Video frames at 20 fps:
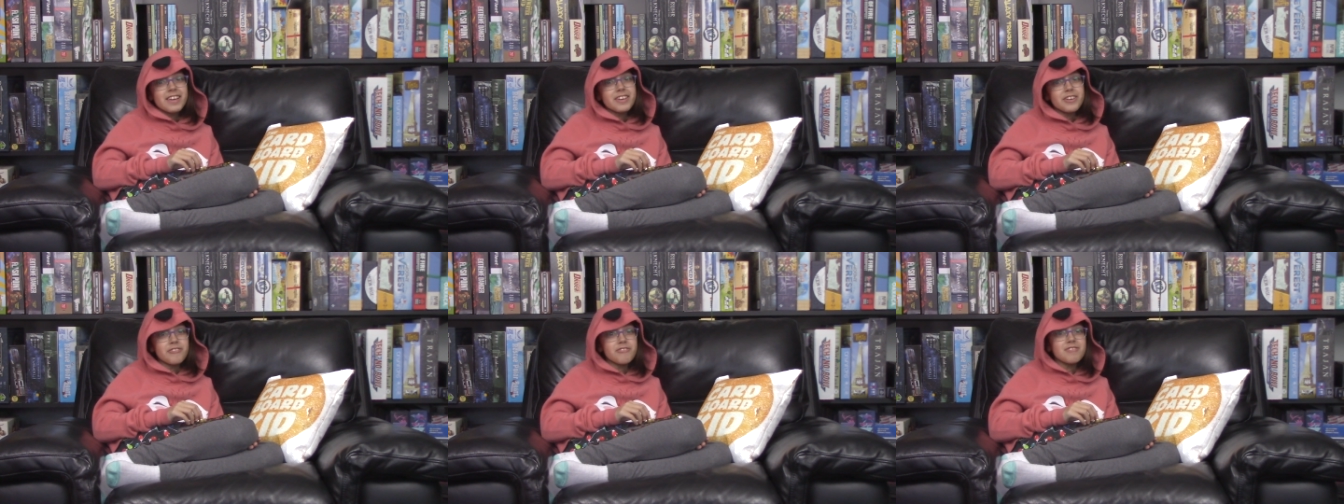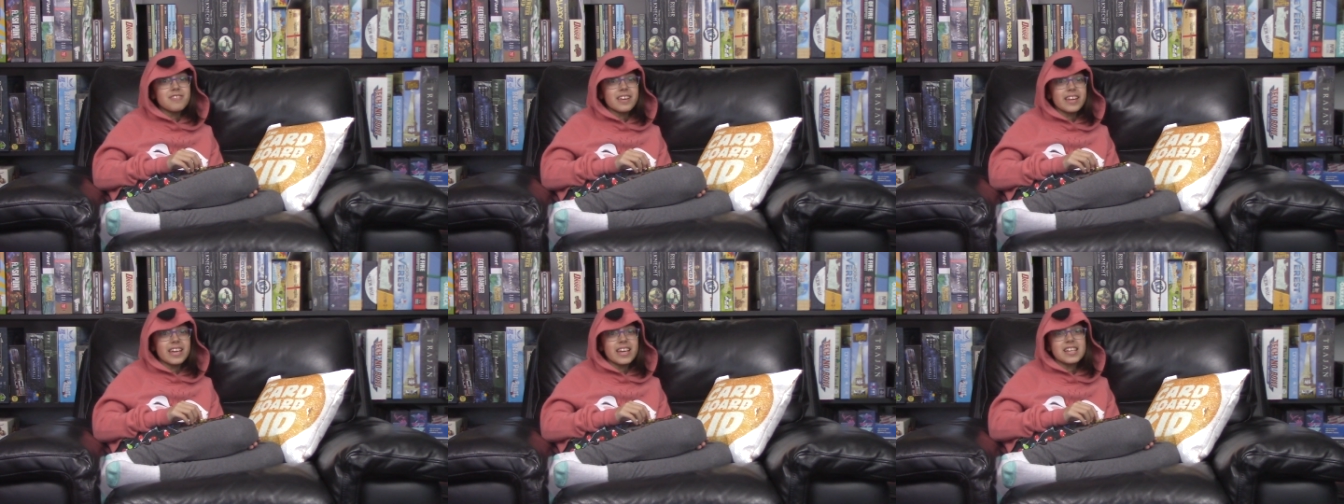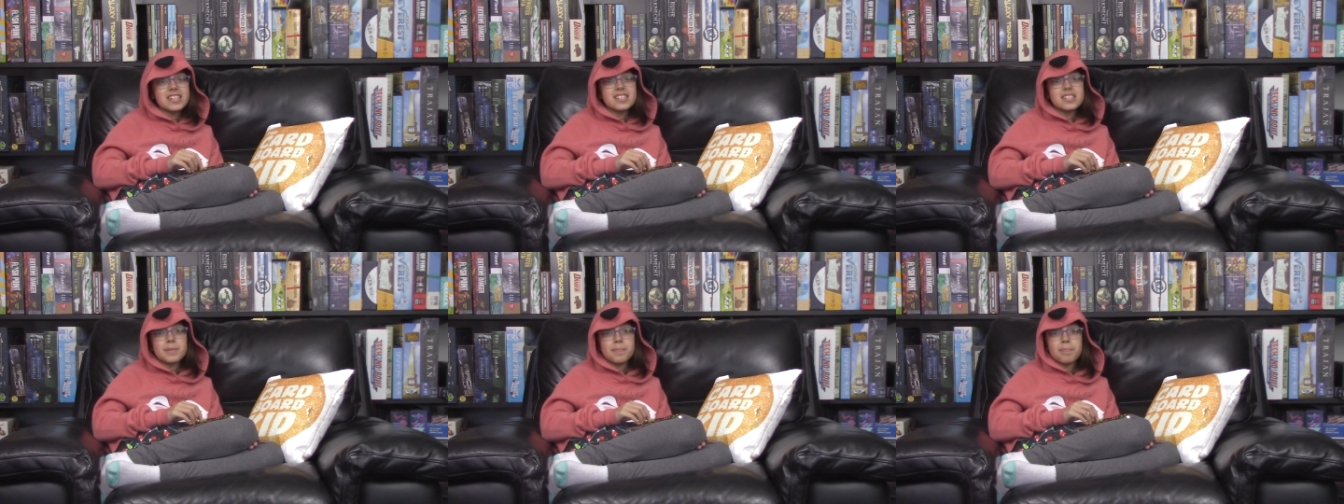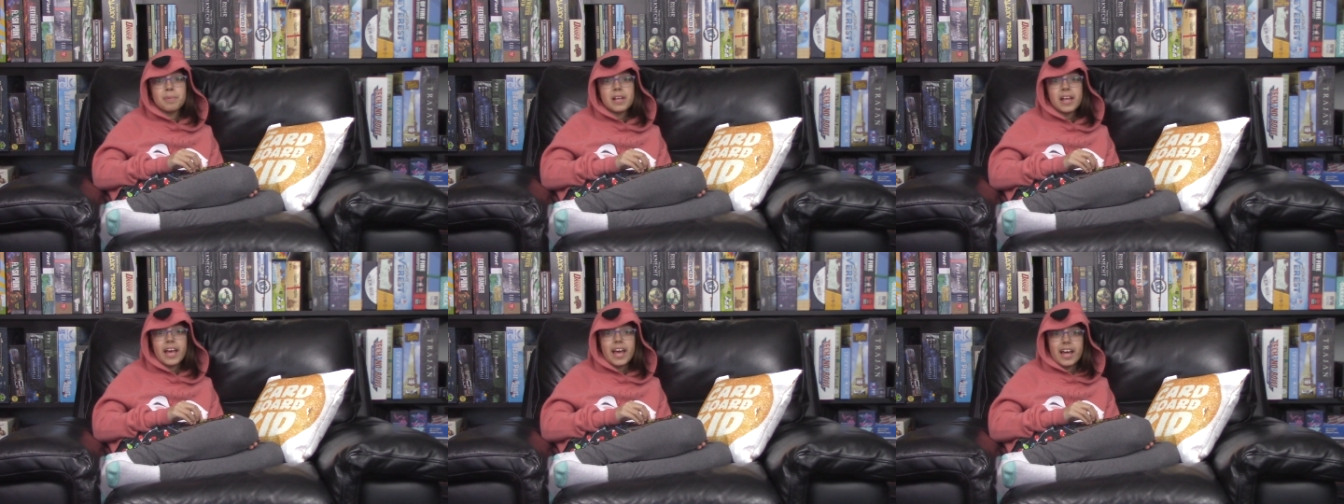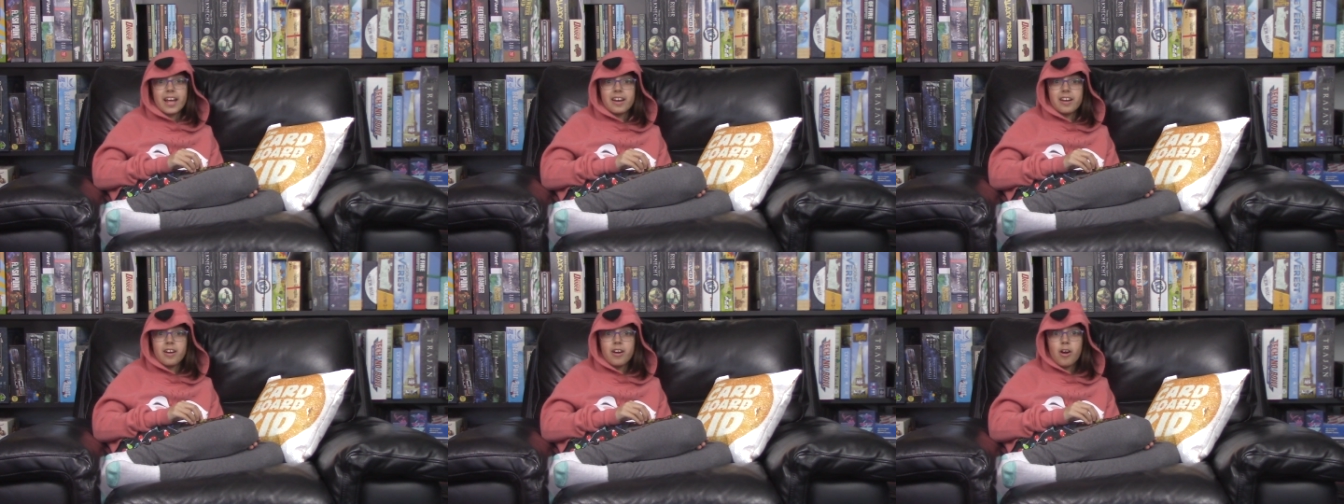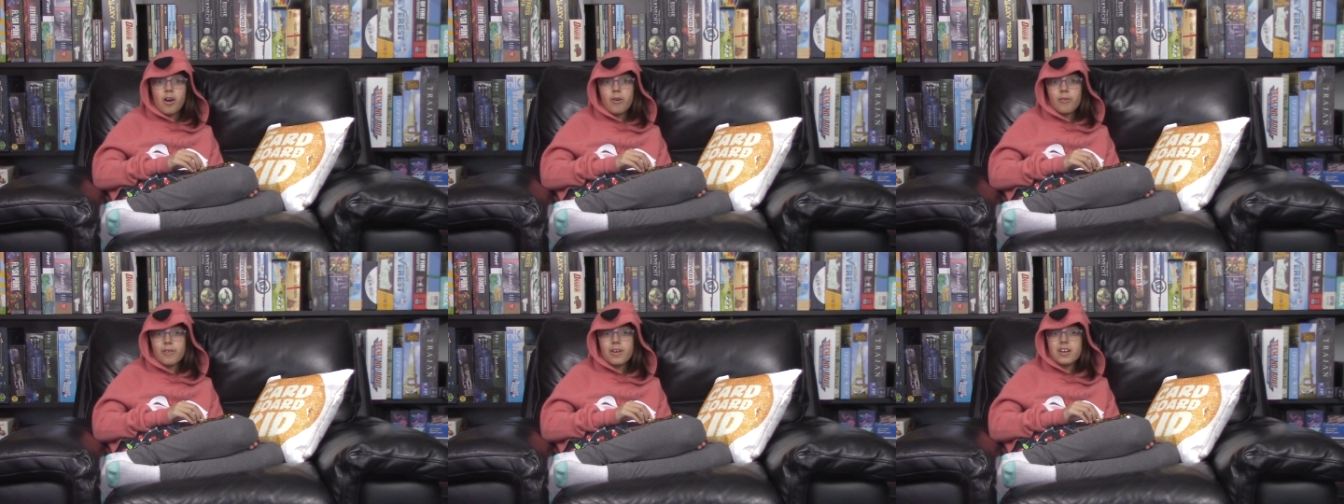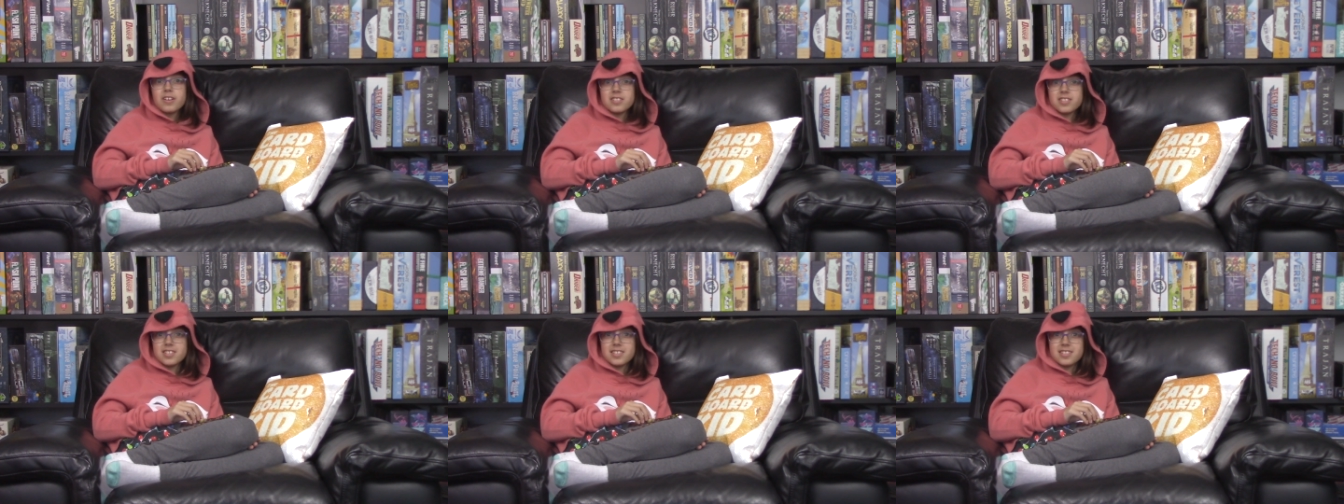You need to plan, or
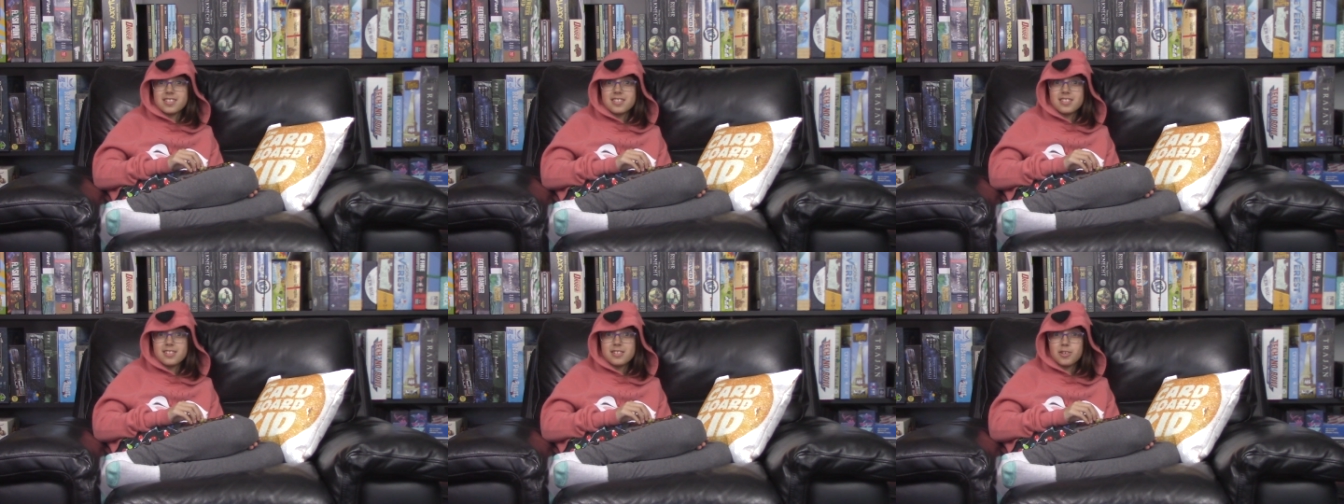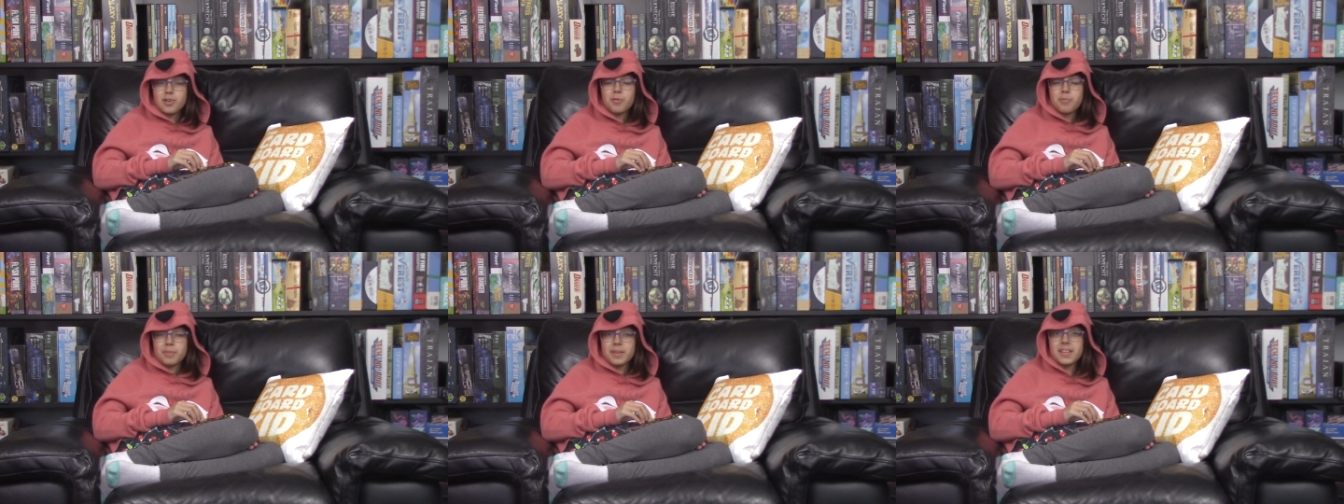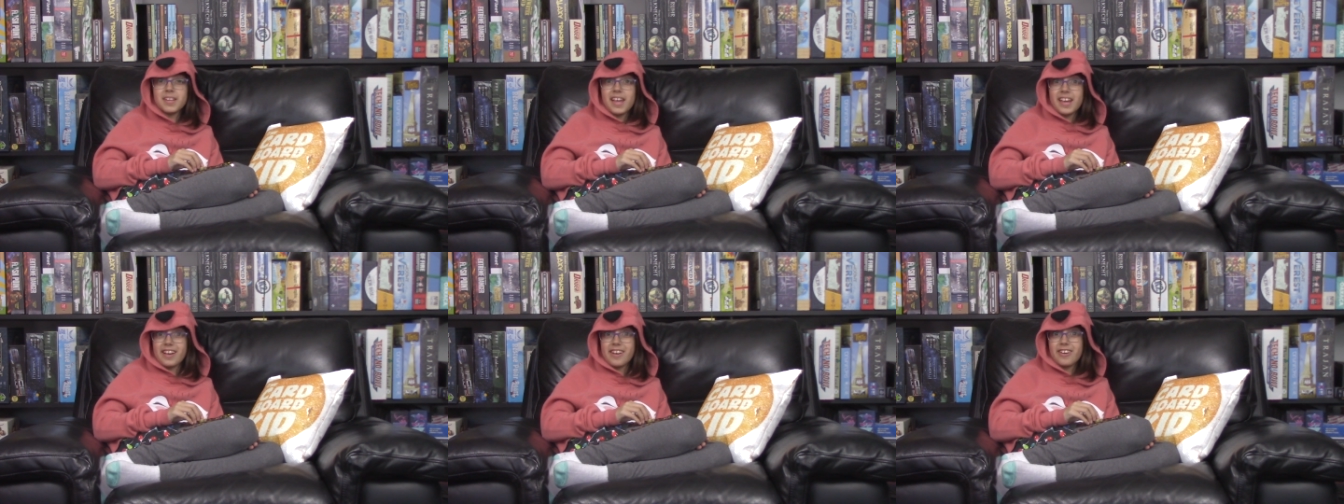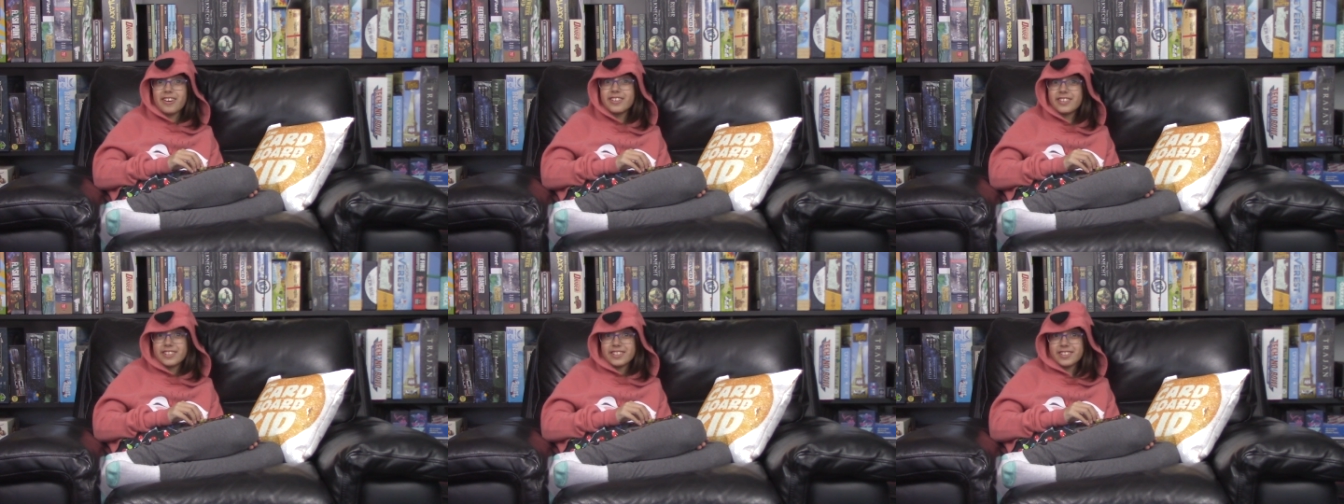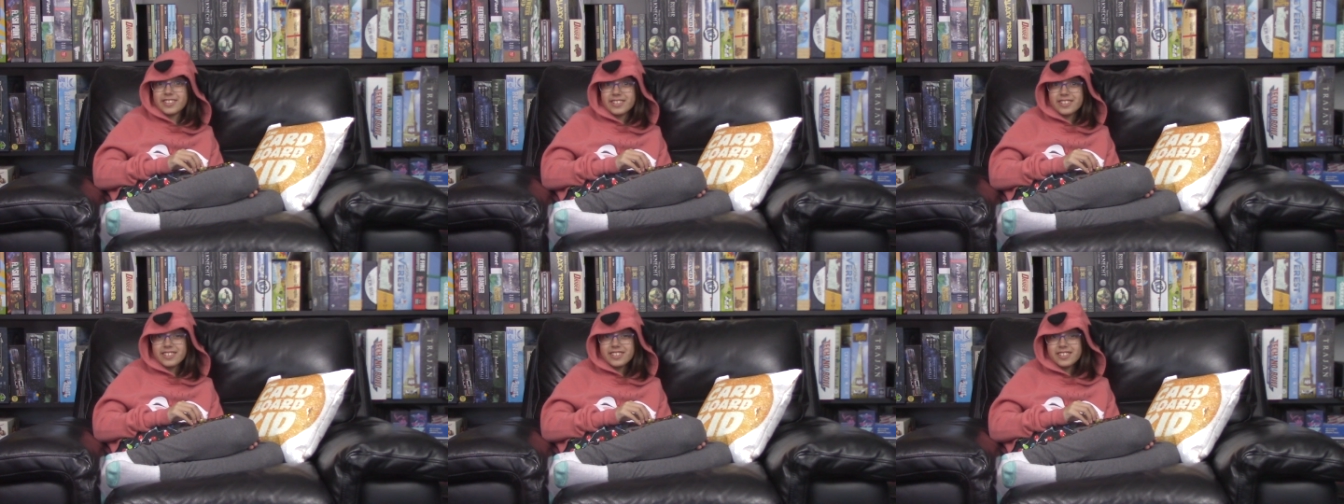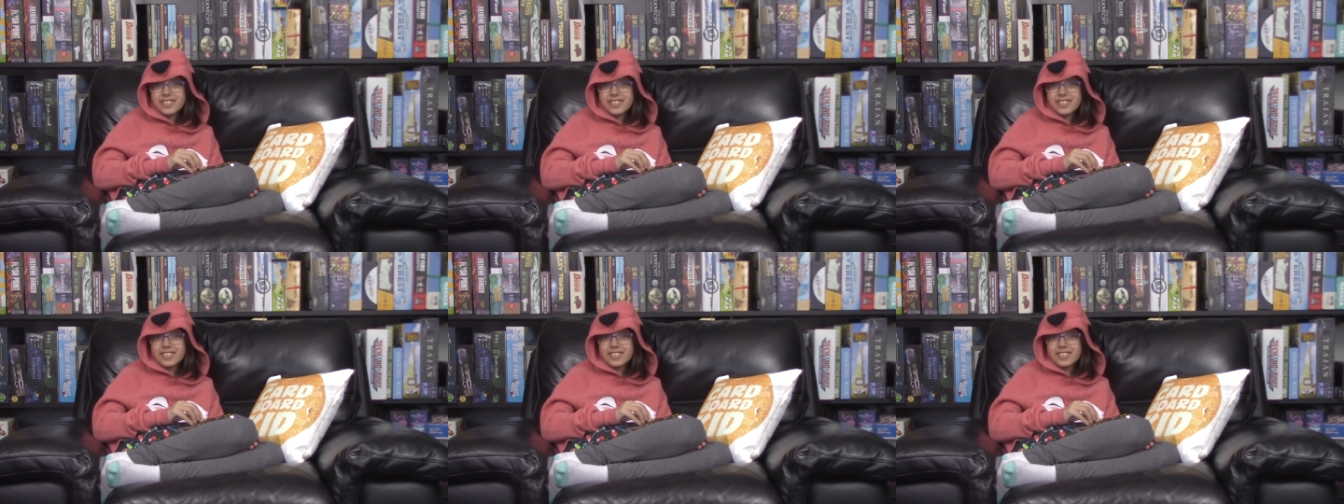else you'll be like her.